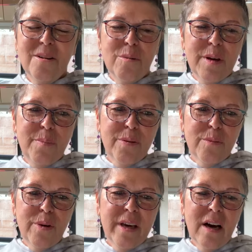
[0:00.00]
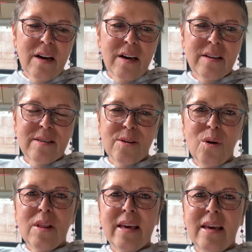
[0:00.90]
We, we are
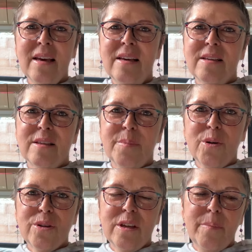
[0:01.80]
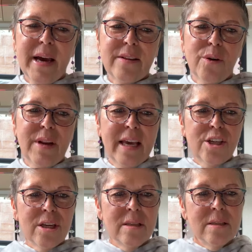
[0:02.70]
solely supported by
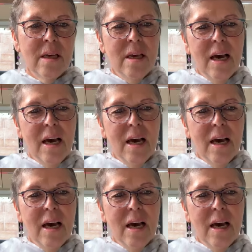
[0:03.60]
donations,